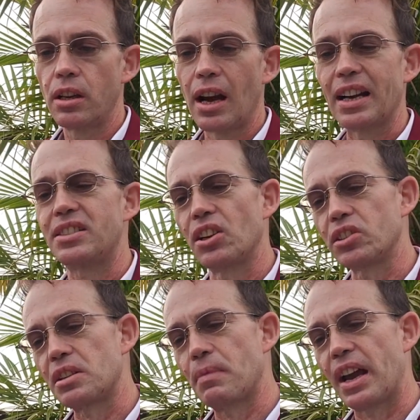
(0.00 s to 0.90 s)
I
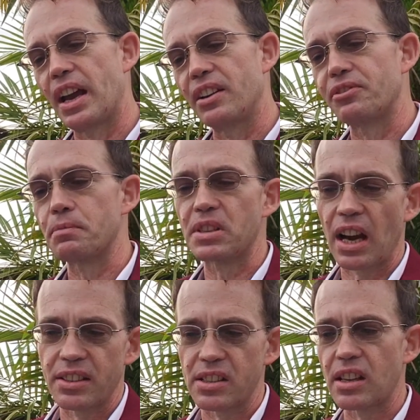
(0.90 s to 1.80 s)
tilted my head from
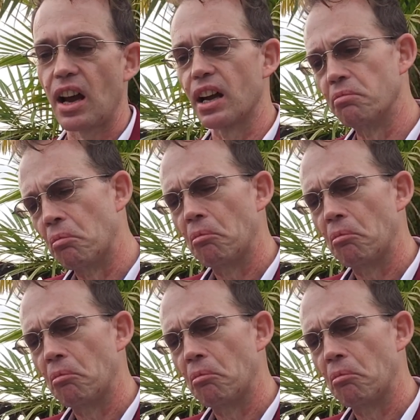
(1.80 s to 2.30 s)
side to side.